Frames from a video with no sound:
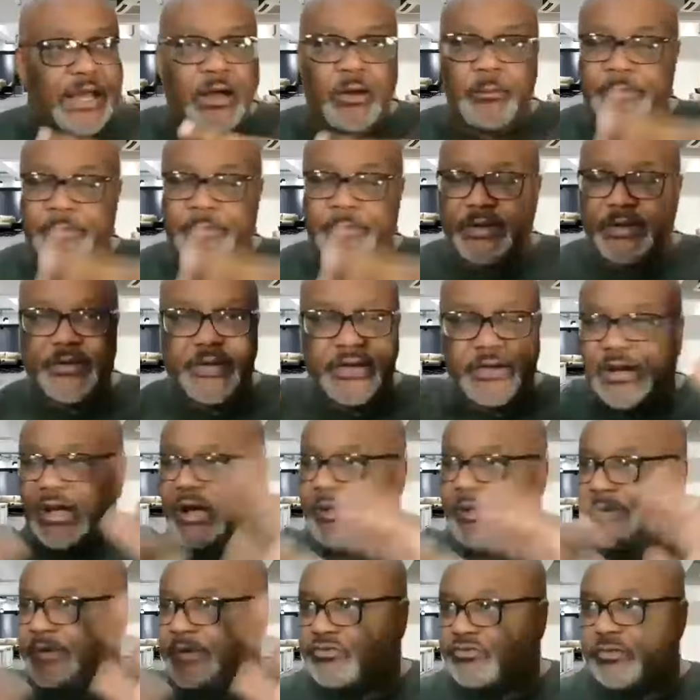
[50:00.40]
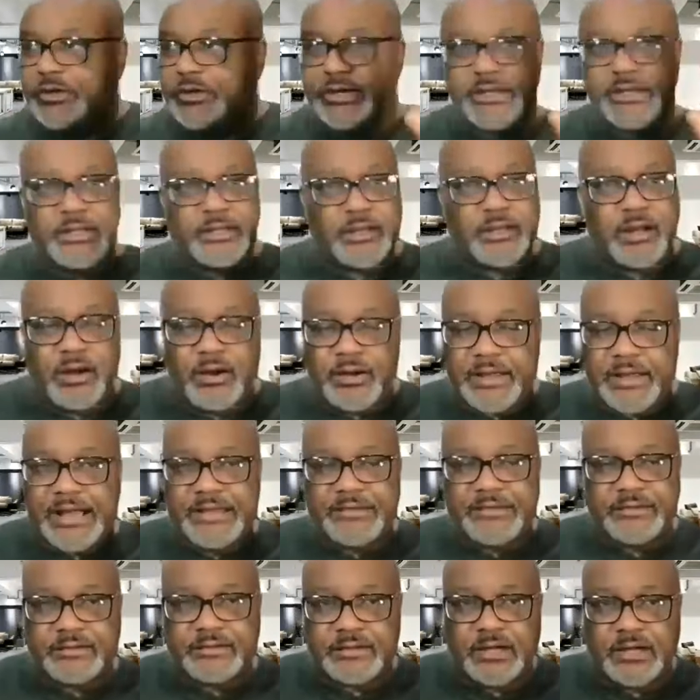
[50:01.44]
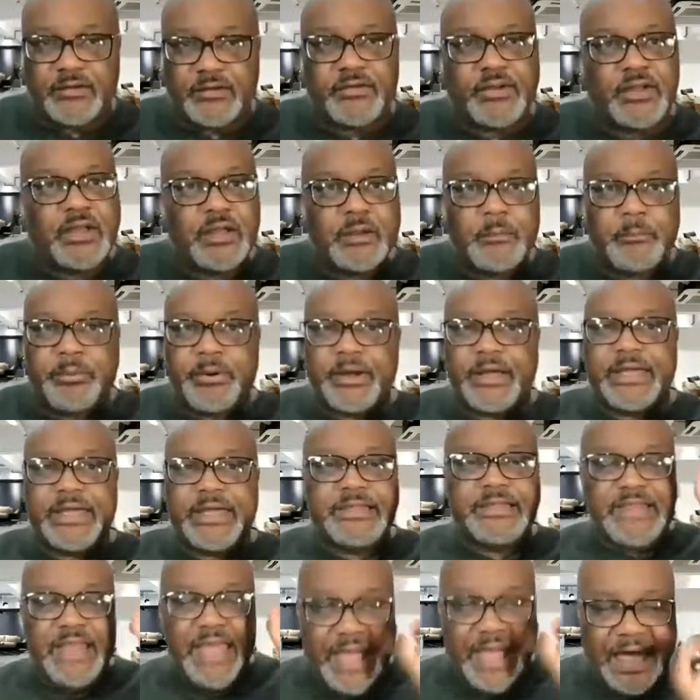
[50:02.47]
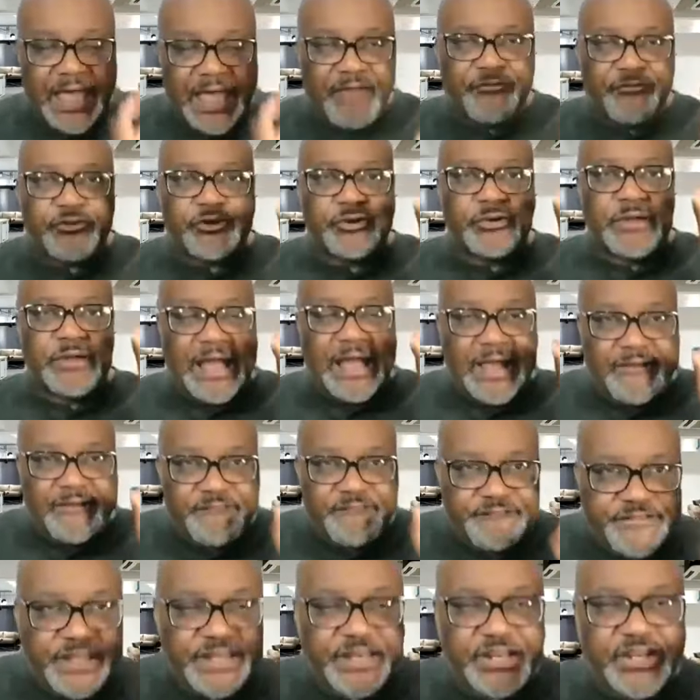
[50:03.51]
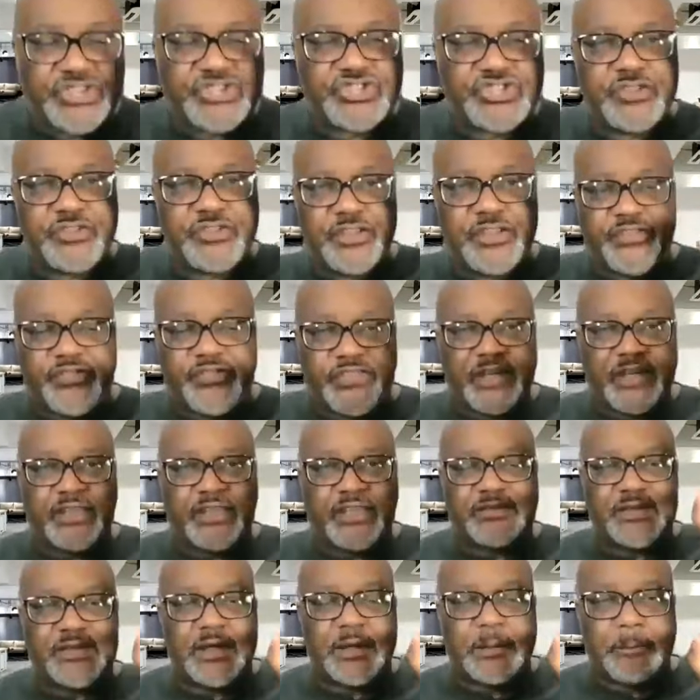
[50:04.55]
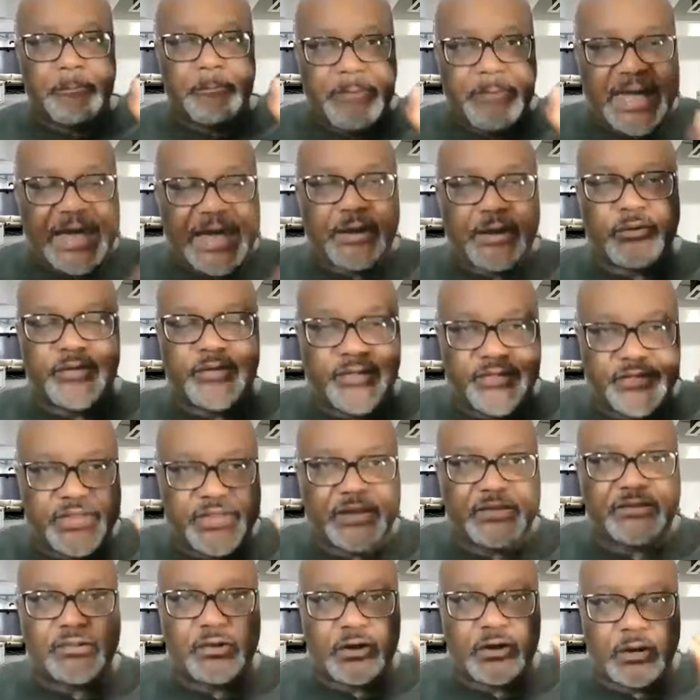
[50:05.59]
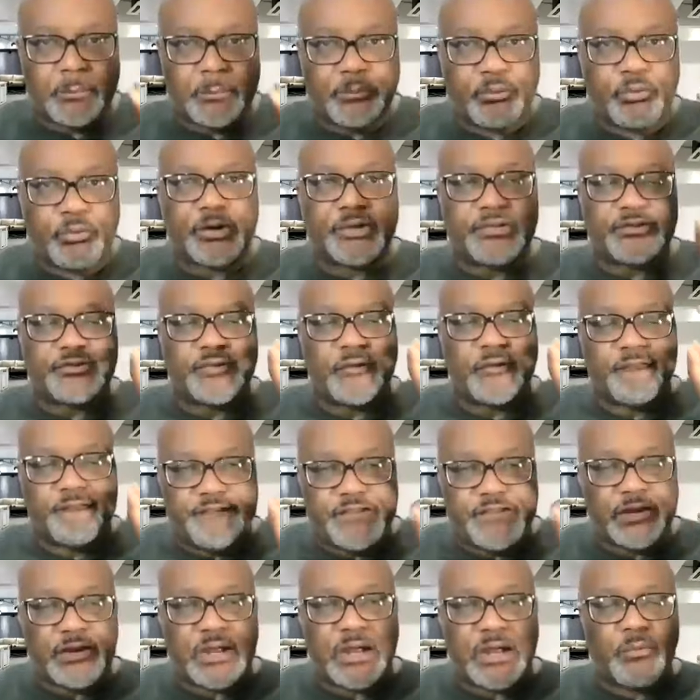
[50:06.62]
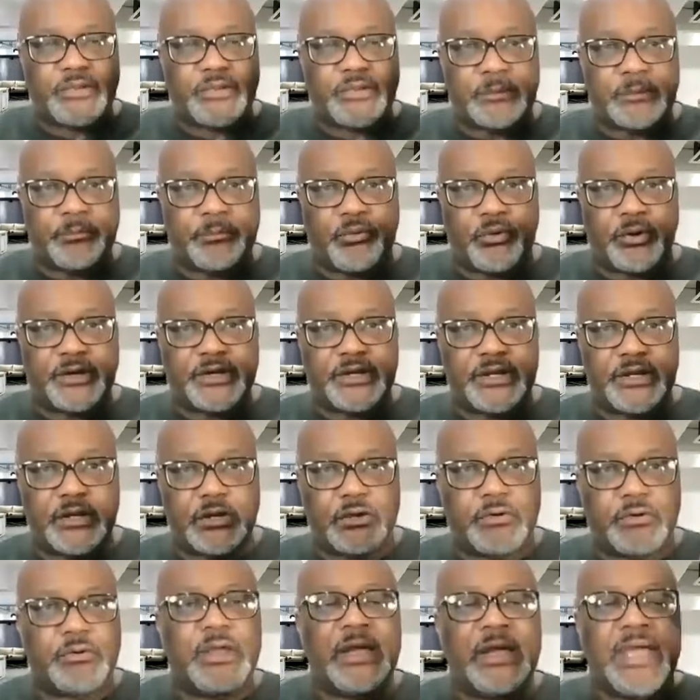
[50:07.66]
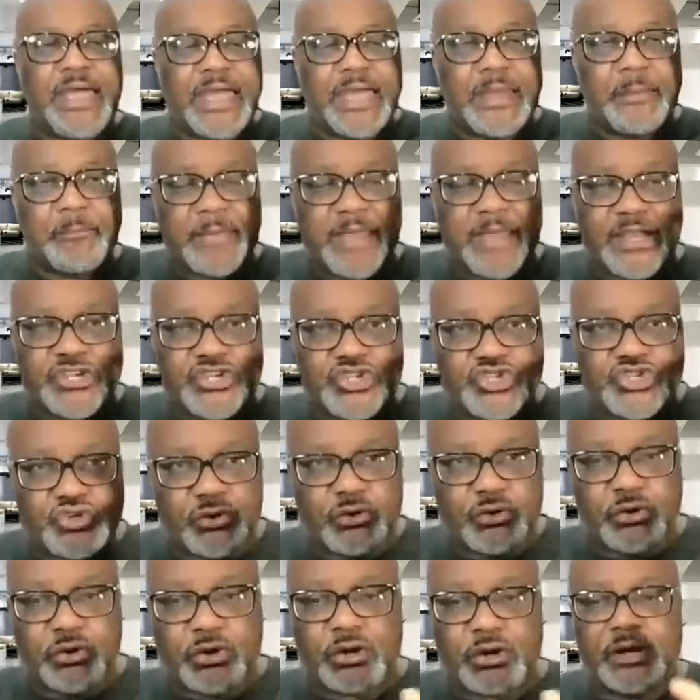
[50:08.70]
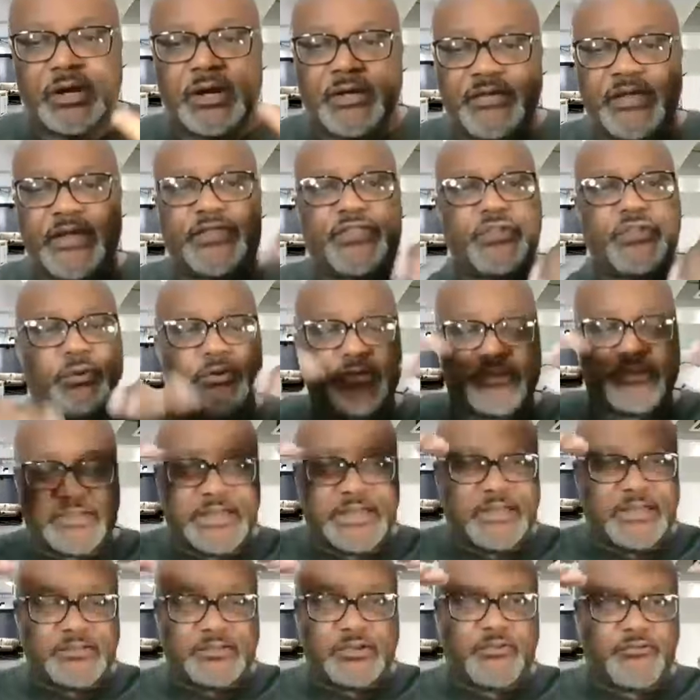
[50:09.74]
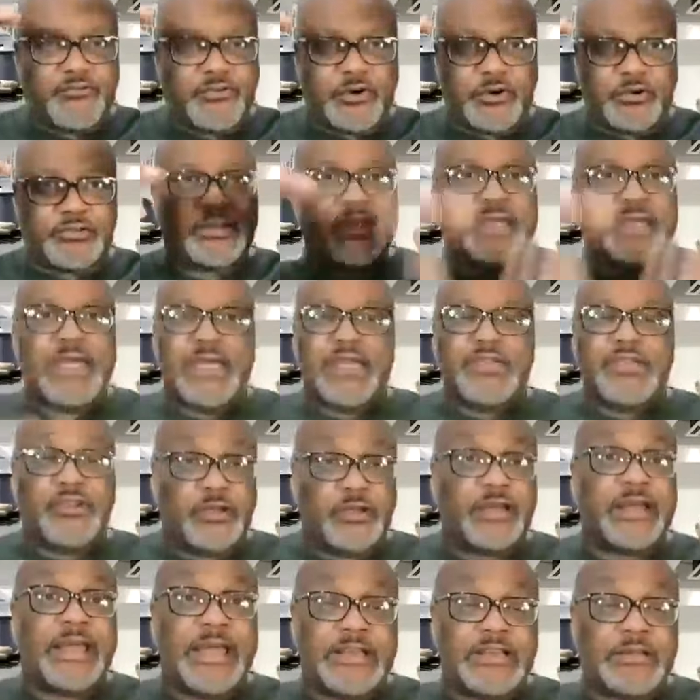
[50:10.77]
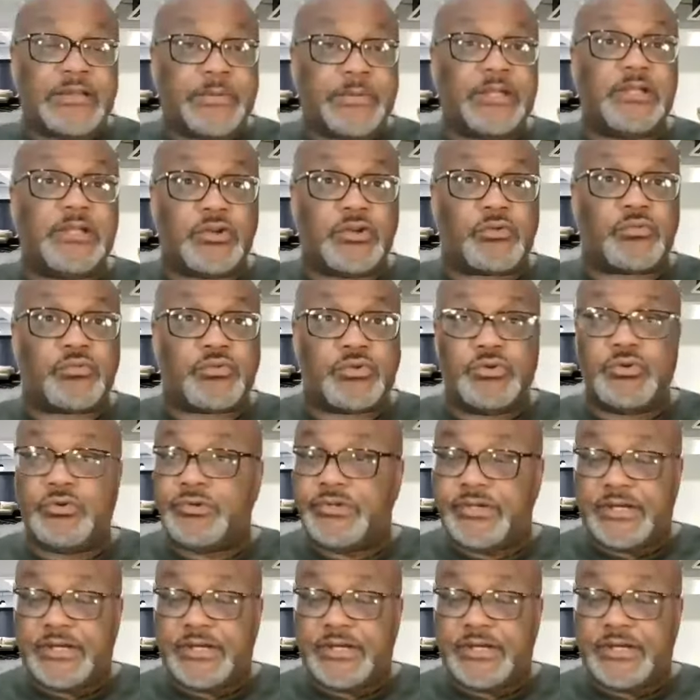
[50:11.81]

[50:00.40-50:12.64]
I'll be in there and I'll be tweeting and all kinds of stuff, but it's after I finish the things that matter, the things that are important. So figure out what's important to you and make sure that those things are first. And you're gonna have to be a little rude.